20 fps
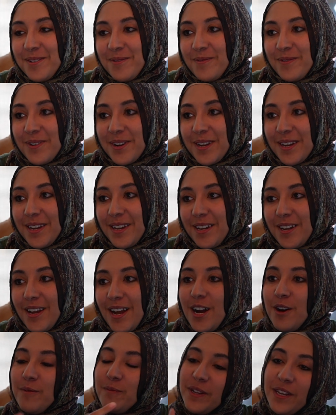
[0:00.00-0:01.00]
Right, and
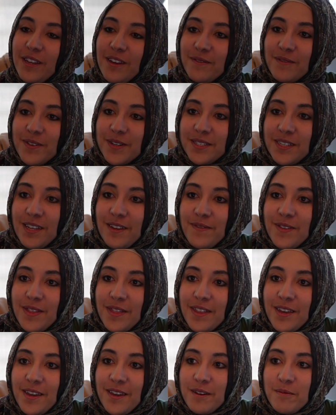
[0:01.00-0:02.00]
how many of us even
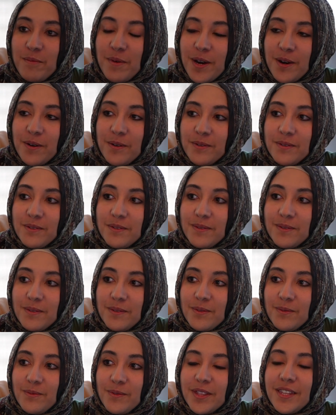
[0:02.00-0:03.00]
think about
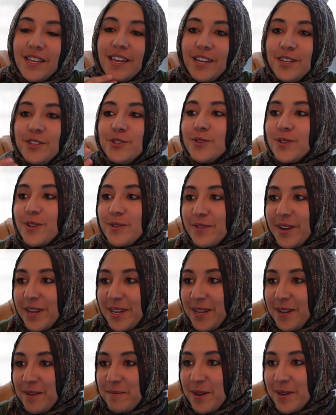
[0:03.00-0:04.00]
what the angels are
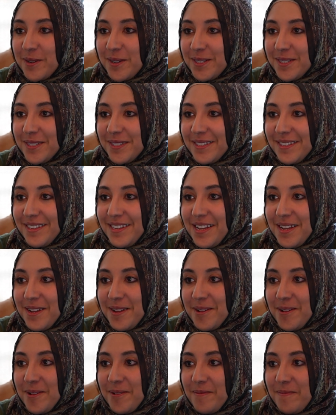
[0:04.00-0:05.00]
writing about us?
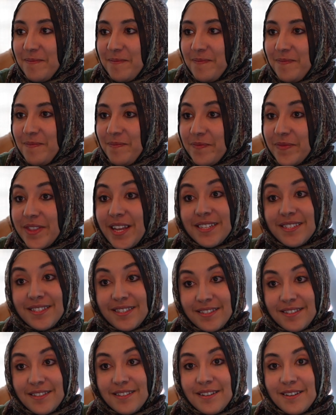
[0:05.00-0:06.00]

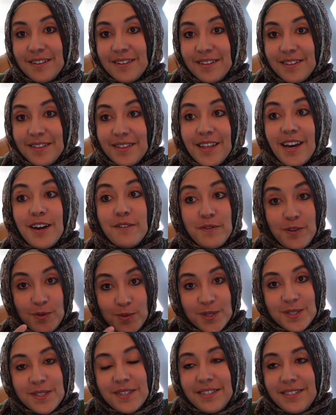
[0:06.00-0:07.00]
That
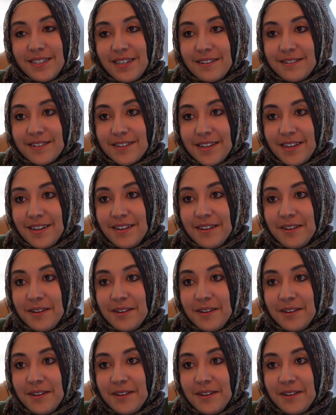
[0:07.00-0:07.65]
fuels sincerity.